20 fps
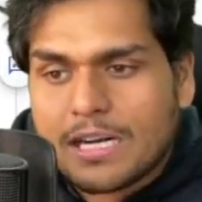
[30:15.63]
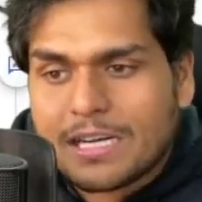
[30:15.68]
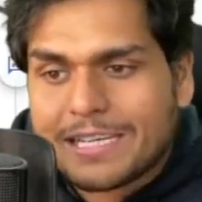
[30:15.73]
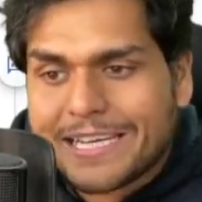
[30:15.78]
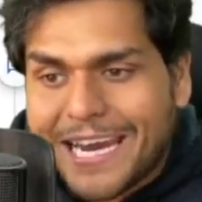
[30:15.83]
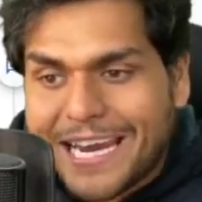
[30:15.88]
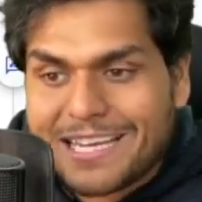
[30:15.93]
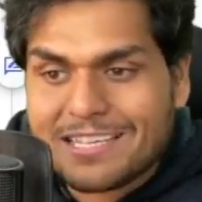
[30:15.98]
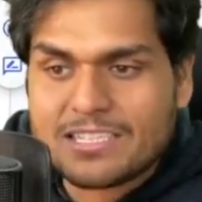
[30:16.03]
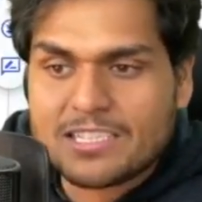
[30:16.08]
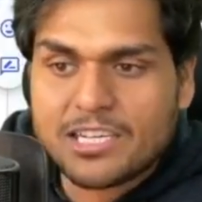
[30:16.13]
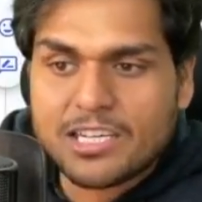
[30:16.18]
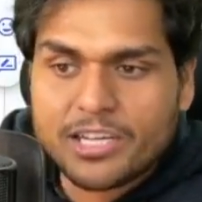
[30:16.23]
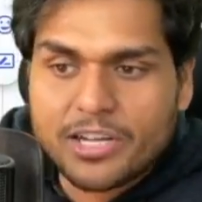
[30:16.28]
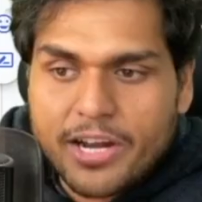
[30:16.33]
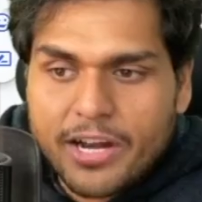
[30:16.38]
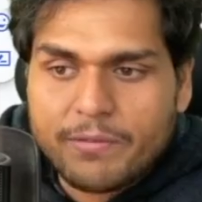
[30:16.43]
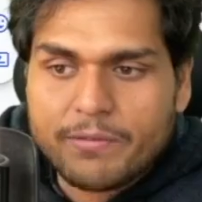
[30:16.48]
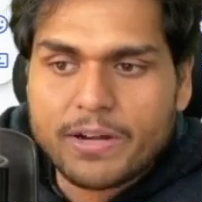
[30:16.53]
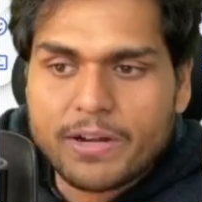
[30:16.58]
test
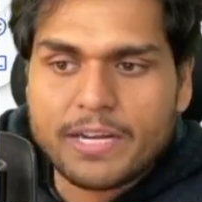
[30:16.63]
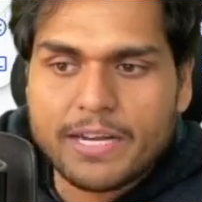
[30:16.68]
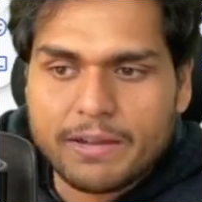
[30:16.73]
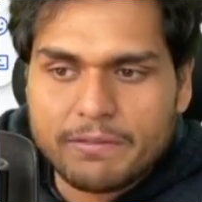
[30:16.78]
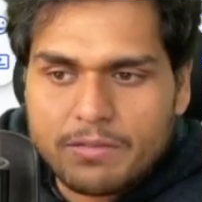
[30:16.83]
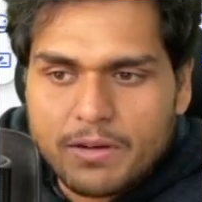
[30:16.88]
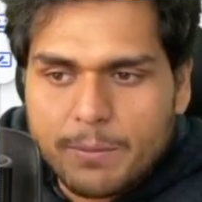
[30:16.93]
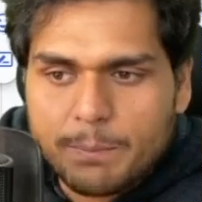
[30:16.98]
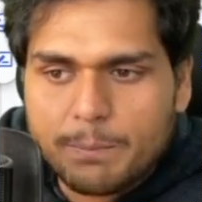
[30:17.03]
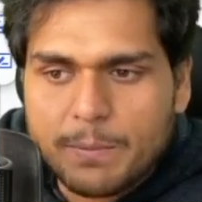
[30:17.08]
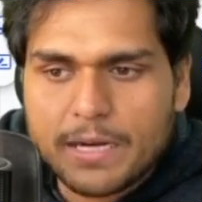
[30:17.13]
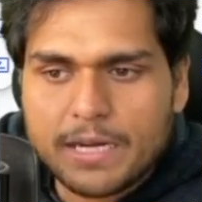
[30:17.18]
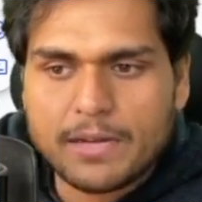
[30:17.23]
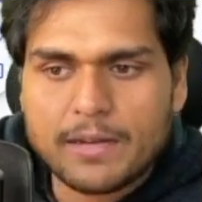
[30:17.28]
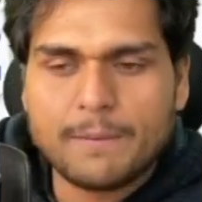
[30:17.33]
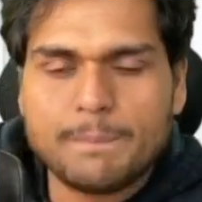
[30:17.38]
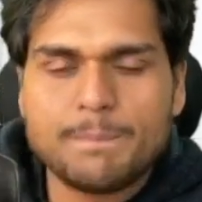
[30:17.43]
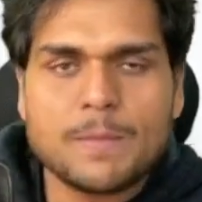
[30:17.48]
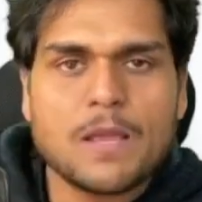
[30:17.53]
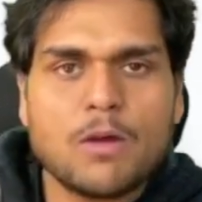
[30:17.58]
driven development.
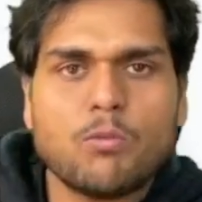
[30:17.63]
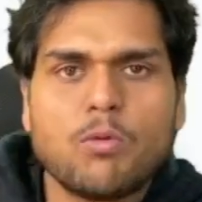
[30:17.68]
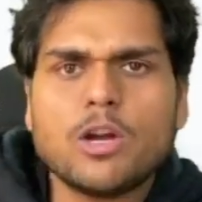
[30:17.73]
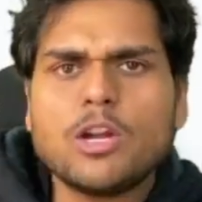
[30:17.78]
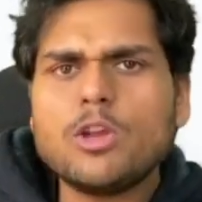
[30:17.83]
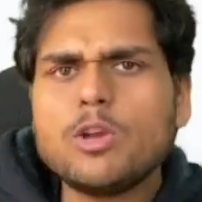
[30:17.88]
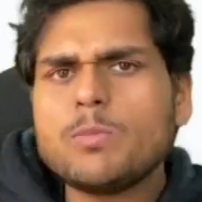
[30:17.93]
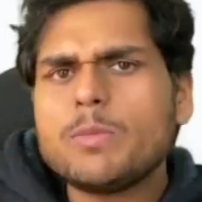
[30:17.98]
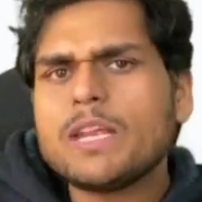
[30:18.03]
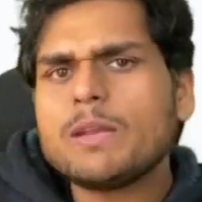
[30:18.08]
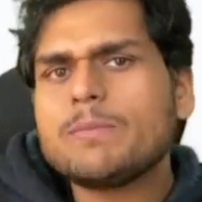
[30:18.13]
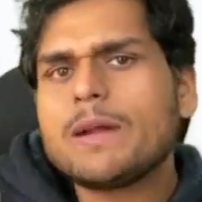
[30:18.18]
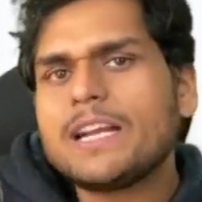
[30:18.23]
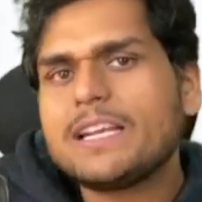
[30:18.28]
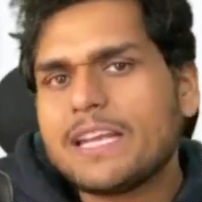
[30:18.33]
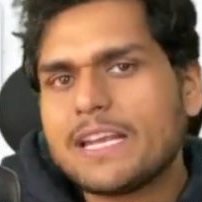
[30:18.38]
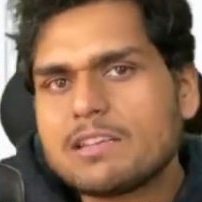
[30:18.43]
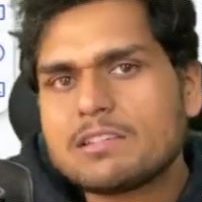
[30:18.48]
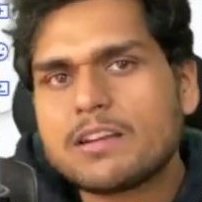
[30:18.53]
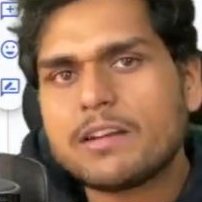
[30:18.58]
What do you mean by
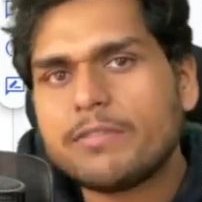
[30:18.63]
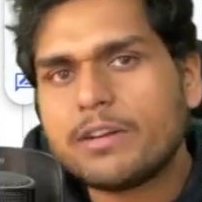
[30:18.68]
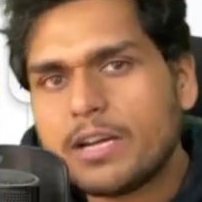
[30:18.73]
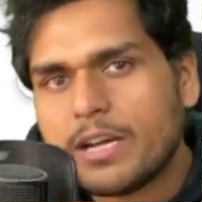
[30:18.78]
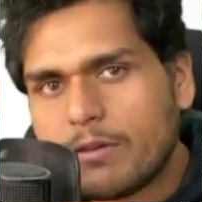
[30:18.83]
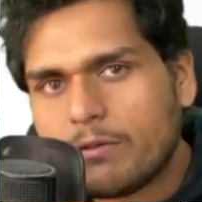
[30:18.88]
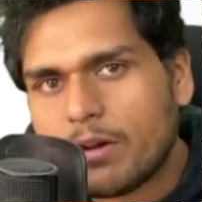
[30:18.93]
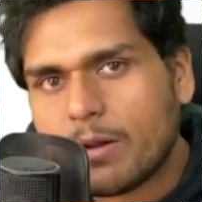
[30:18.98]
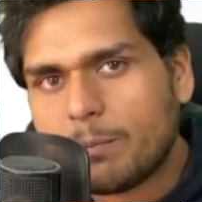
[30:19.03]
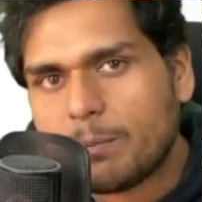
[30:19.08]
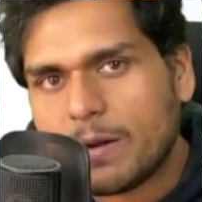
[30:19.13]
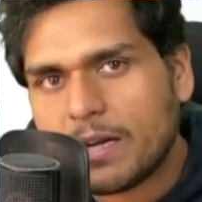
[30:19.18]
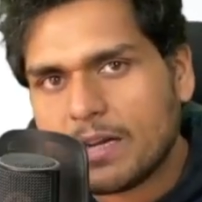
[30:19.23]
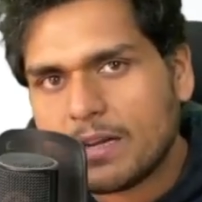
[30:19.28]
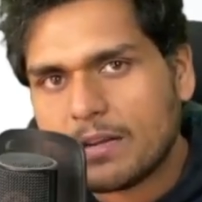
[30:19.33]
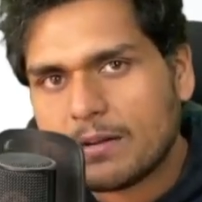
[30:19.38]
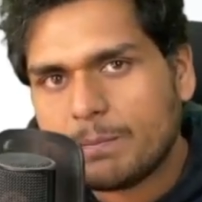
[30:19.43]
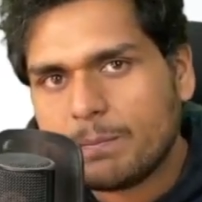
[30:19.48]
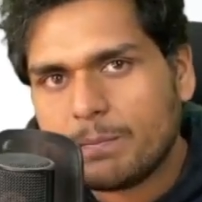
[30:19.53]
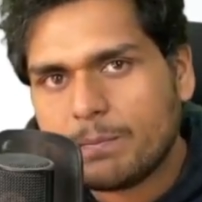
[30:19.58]
test driven development?